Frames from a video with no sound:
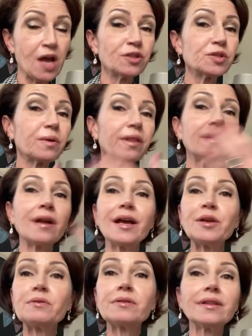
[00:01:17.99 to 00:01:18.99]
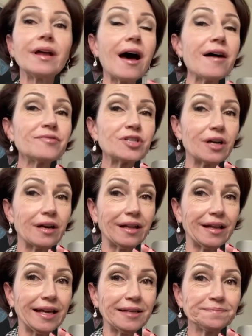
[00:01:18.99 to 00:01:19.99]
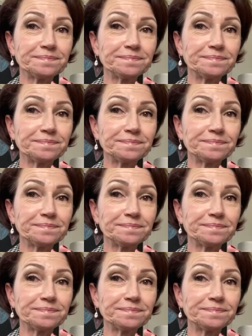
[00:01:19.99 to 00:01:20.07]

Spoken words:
So whether or not you love journaling